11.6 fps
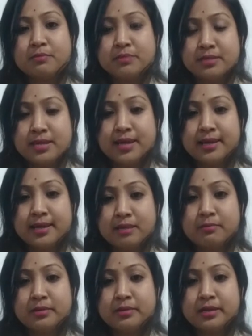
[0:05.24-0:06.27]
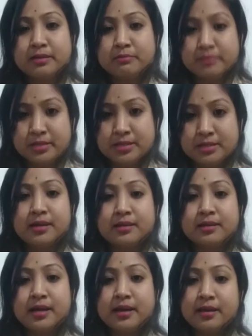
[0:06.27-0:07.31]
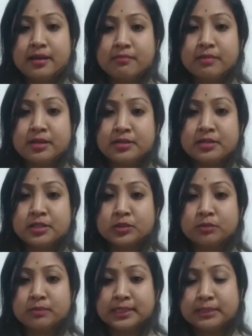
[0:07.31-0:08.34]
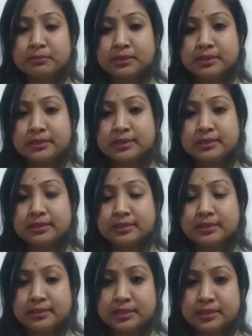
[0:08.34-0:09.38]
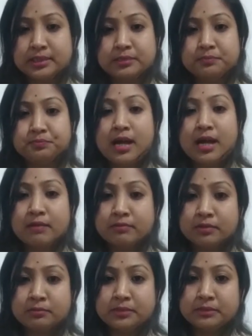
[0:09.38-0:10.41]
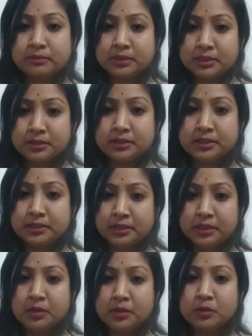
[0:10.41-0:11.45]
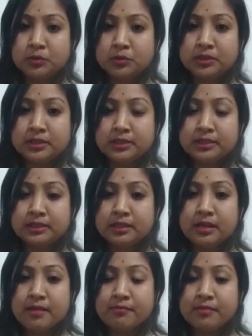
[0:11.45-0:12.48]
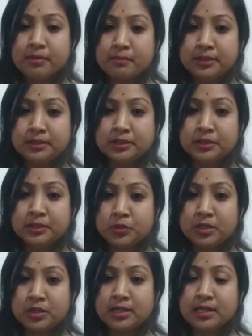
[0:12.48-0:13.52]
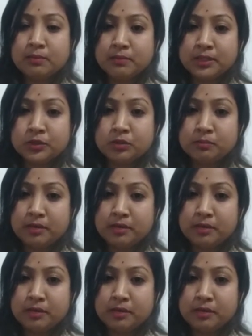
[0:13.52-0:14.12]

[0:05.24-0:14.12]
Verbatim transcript: a BA, LLB and BA and I have 8 years of experiences in teaching. I am from Sivasagar district which is a famous historical place of